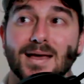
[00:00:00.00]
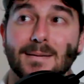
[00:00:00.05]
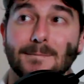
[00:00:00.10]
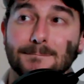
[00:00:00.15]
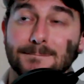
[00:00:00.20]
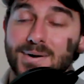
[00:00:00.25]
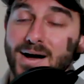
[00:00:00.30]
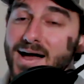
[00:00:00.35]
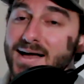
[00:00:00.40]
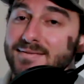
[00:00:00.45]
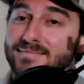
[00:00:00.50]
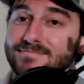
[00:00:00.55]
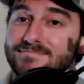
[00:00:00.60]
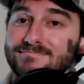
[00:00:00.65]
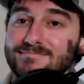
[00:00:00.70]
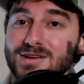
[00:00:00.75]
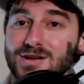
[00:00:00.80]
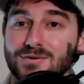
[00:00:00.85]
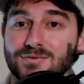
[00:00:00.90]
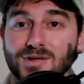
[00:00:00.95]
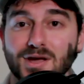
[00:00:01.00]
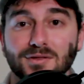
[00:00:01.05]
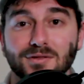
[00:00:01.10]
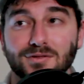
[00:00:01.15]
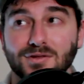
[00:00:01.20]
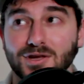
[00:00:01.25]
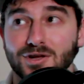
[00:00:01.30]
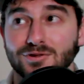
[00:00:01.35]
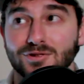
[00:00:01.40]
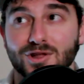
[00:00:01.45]
But, the other
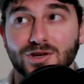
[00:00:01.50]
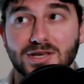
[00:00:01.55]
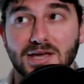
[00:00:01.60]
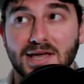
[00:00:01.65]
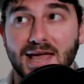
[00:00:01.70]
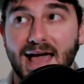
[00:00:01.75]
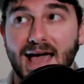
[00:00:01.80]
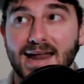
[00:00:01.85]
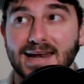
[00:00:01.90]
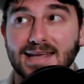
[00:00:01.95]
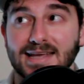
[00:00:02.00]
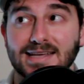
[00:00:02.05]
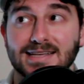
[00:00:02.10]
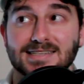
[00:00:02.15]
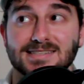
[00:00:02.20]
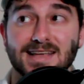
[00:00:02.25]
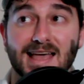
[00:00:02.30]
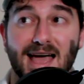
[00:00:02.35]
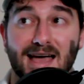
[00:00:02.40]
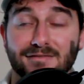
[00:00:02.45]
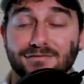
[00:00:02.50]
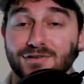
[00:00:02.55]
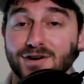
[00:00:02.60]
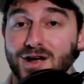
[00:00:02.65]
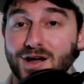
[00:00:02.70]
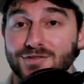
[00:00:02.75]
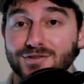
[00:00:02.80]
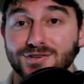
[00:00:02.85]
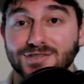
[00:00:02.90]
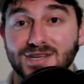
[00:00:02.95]
thing you're looking at is every
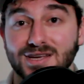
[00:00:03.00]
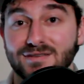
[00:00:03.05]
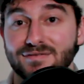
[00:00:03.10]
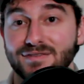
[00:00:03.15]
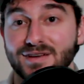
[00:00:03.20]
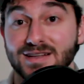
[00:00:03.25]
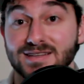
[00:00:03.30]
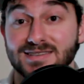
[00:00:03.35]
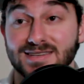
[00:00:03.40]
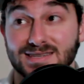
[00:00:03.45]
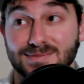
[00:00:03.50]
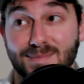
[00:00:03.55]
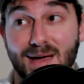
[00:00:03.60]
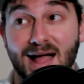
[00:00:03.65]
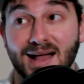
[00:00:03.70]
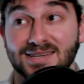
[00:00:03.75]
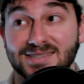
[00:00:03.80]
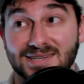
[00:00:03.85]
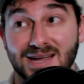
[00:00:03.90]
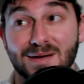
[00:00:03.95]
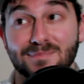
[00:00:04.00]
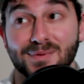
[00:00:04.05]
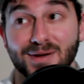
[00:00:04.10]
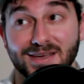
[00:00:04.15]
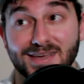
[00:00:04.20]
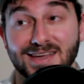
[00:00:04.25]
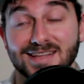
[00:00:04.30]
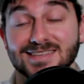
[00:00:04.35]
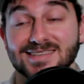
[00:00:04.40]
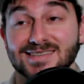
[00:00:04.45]
other defense is matched up
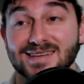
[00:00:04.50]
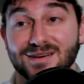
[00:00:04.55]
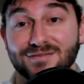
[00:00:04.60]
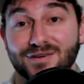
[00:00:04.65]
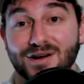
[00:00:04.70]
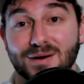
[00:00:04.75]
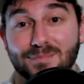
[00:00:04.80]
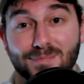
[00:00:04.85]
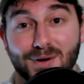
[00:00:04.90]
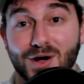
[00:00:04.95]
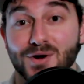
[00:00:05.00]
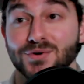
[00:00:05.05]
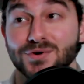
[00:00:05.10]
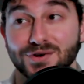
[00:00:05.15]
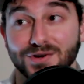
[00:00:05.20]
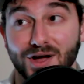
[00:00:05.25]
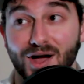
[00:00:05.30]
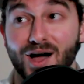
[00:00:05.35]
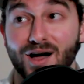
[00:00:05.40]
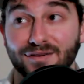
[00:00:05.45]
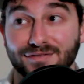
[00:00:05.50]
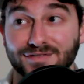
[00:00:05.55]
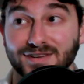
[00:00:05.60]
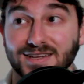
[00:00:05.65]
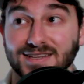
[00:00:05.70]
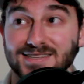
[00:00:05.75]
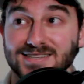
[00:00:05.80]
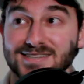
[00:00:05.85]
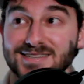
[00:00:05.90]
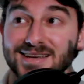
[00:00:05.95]
against a very potent
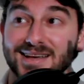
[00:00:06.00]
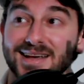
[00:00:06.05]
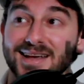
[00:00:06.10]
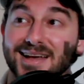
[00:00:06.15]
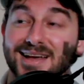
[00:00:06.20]
offense.